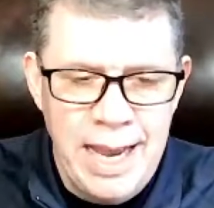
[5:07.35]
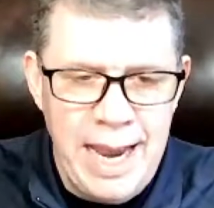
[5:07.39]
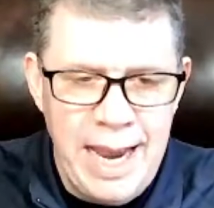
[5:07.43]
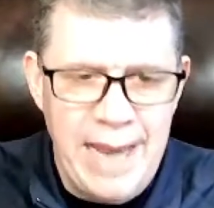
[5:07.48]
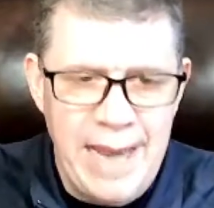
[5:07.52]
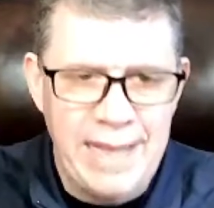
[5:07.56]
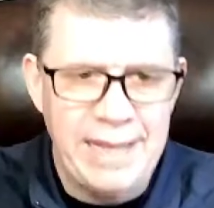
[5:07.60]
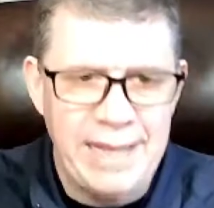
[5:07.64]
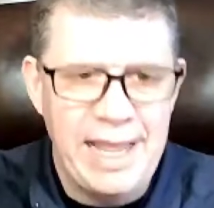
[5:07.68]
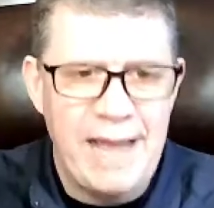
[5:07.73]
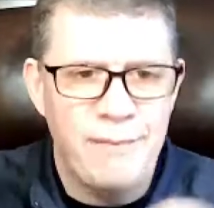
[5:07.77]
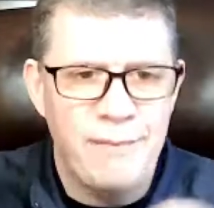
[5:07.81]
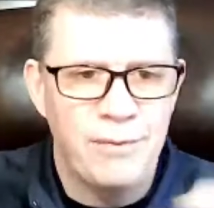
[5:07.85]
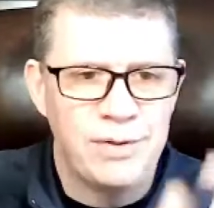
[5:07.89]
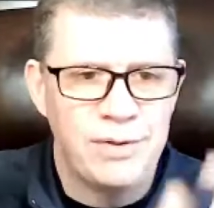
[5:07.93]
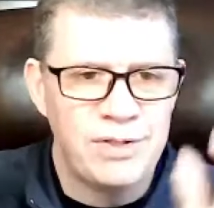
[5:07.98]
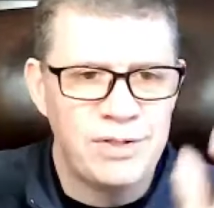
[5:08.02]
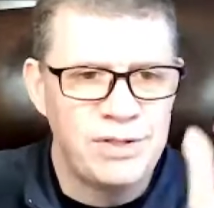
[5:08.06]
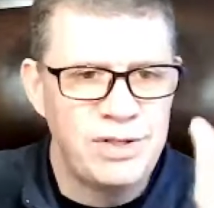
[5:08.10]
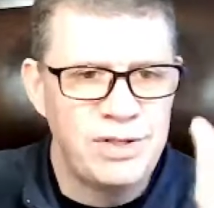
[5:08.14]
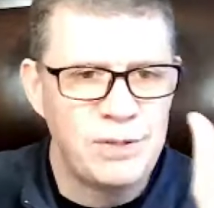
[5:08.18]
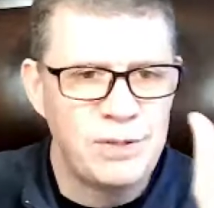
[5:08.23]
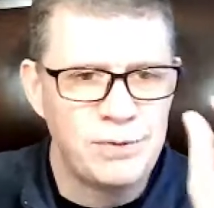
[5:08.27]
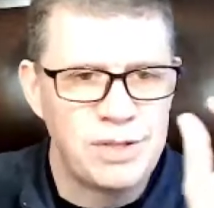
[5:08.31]
And there
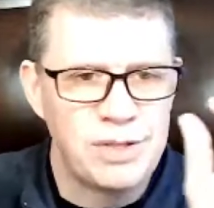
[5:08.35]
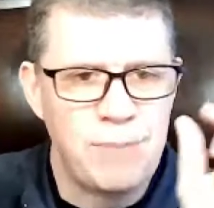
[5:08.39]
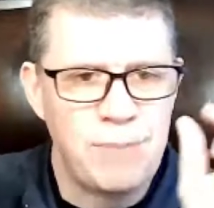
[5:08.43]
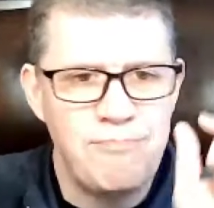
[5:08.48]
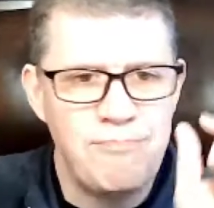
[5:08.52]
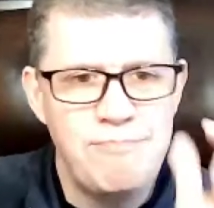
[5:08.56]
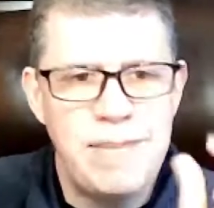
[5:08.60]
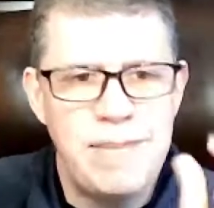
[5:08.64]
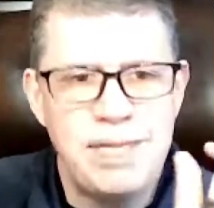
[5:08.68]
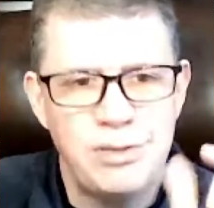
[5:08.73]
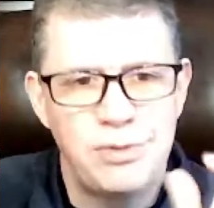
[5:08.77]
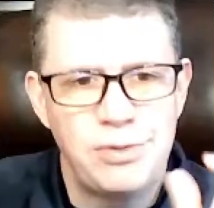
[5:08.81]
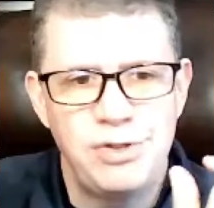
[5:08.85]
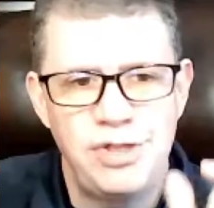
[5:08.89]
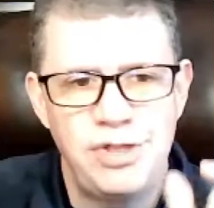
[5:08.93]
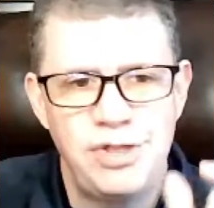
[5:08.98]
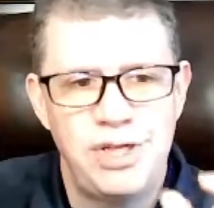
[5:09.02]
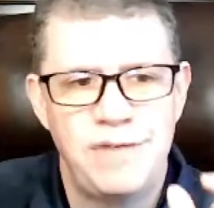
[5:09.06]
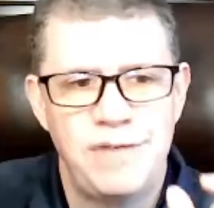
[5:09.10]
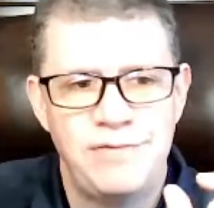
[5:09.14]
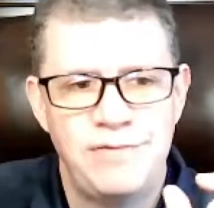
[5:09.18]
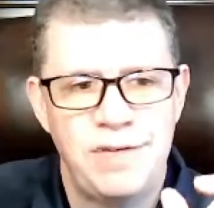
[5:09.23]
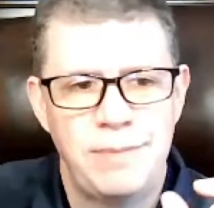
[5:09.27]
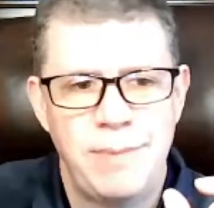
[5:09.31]
was a mental
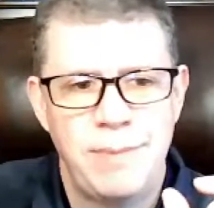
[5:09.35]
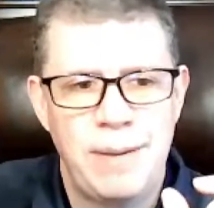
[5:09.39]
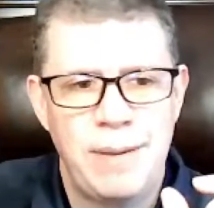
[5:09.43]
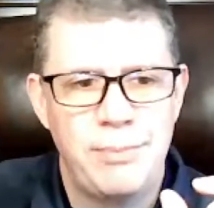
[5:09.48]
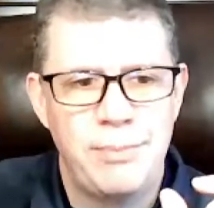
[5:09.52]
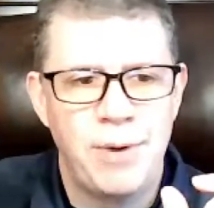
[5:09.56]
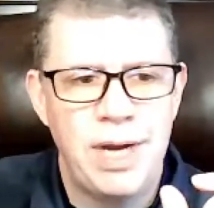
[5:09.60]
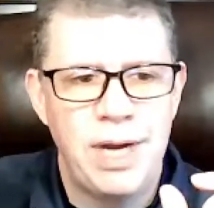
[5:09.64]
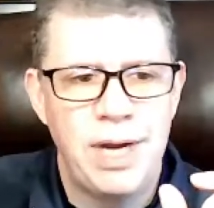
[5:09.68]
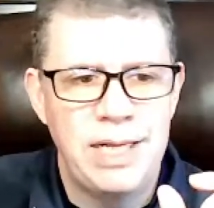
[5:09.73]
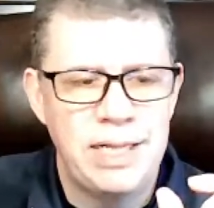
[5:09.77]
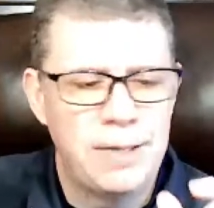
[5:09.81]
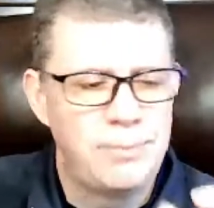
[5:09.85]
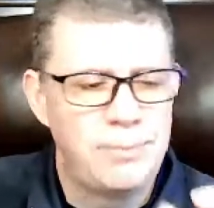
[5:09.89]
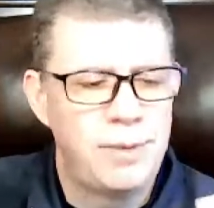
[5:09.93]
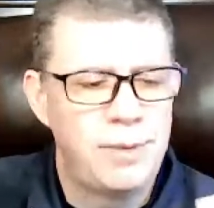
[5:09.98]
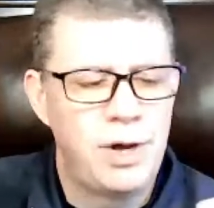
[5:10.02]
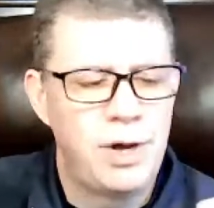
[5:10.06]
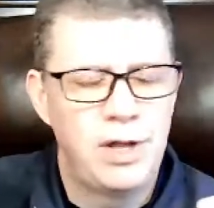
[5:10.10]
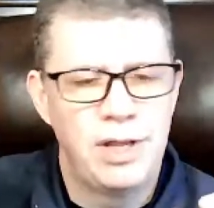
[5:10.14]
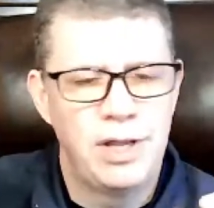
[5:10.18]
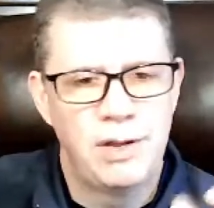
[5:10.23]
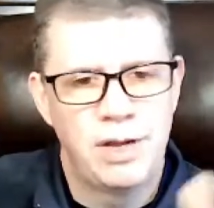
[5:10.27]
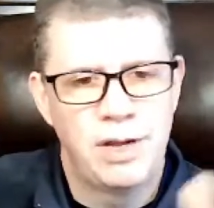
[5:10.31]
shift in my brain there,
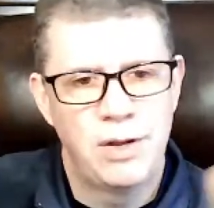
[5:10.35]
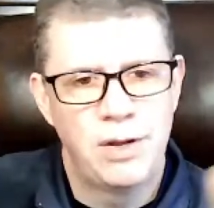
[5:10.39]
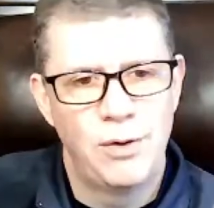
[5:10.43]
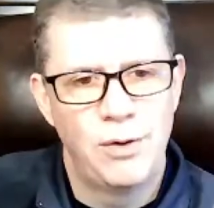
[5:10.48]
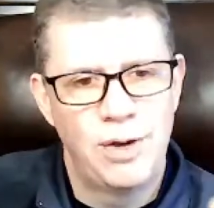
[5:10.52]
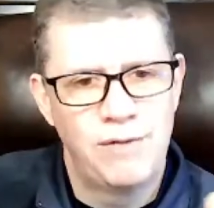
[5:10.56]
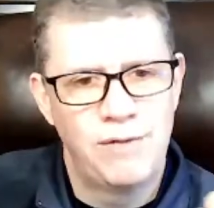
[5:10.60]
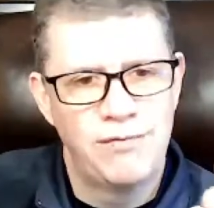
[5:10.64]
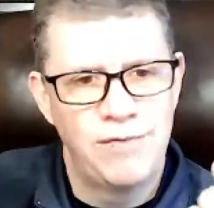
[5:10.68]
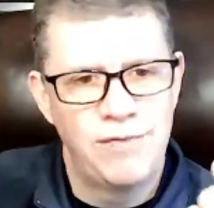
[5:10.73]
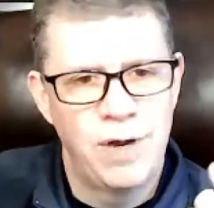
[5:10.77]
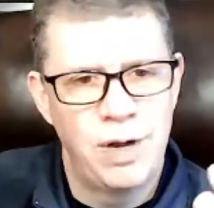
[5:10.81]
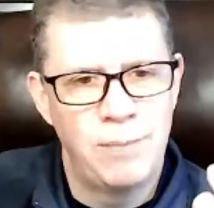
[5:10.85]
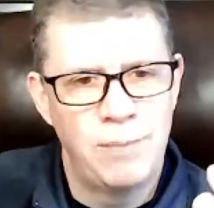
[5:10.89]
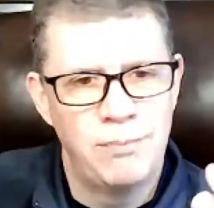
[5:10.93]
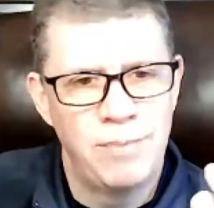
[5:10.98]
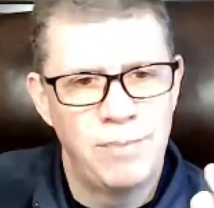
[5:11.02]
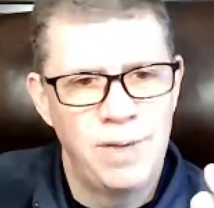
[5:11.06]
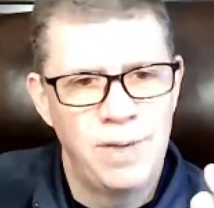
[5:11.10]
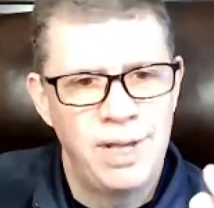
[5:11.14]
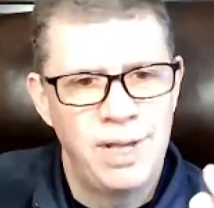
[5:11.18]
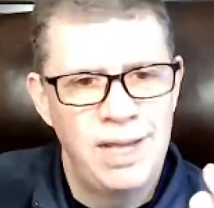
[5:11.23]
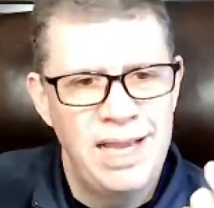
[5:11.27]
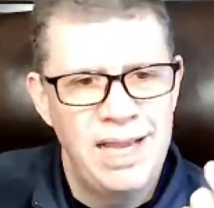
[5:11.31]
Paul, that going from
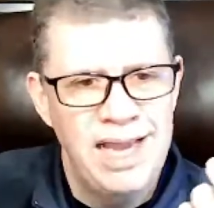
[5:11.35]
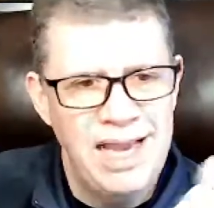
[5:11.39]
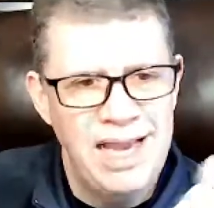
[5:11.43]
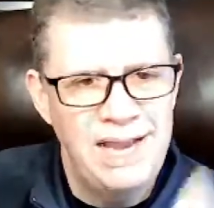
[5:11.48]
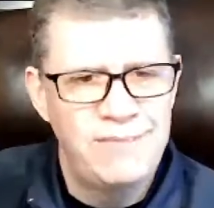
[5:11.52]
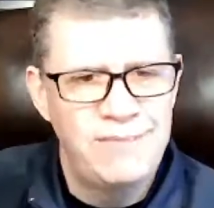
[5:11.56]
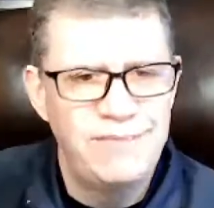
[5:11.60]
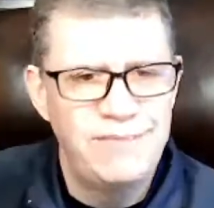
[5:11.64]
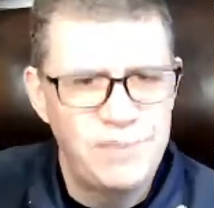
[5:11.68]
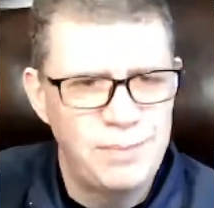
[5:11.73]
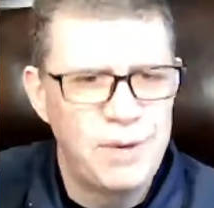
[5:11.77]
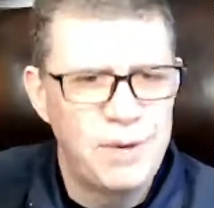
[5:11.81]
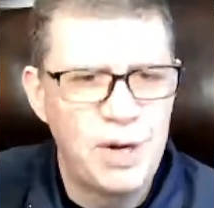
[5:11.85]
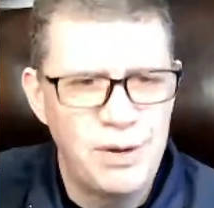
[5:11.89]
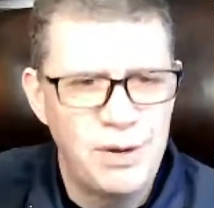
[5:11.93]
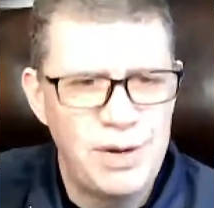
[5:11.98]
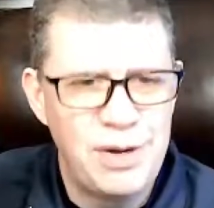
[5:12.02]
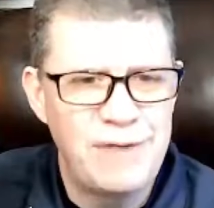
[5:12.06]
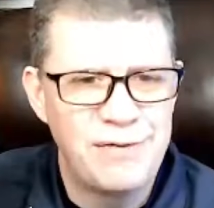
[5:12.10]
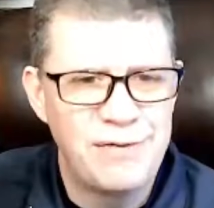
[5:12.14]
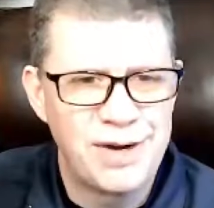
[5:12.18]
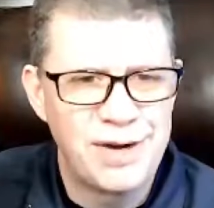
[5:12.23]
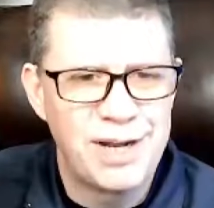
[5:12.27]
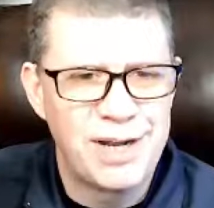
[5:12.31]
if tomorrow
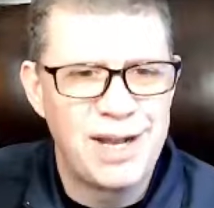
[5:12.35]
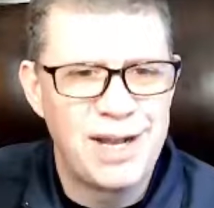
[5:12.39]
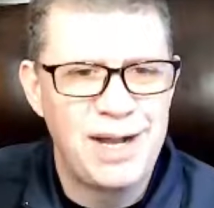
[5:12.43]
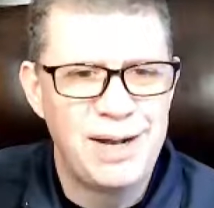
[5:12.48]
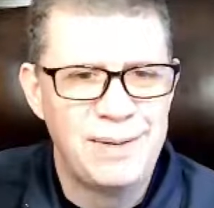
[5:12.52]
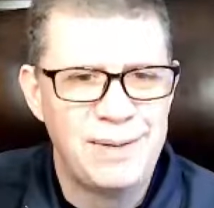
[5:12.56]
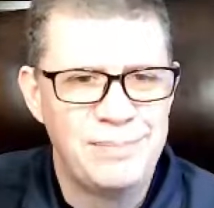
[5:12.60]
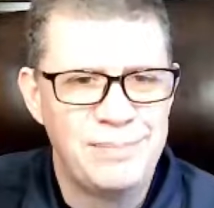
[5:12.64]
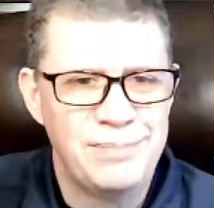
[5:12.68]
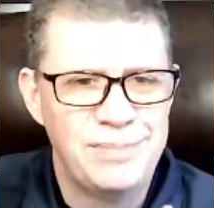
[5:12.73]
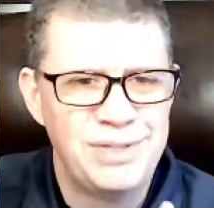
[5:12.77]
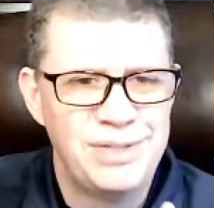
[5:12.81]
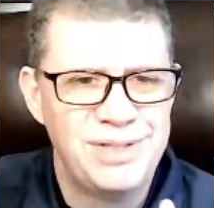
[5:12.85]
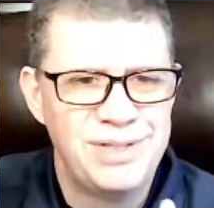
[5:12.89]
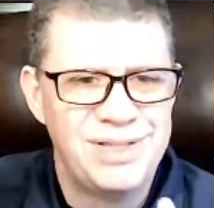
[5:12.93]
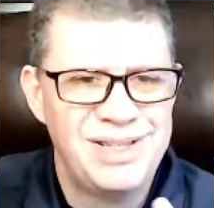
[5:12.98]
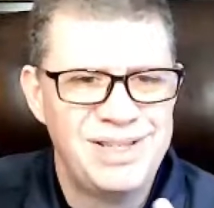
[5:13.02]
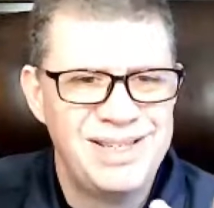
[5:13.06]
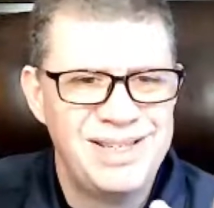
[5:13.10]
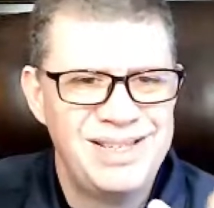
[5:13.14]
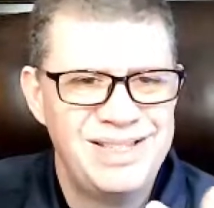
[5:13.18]
never comes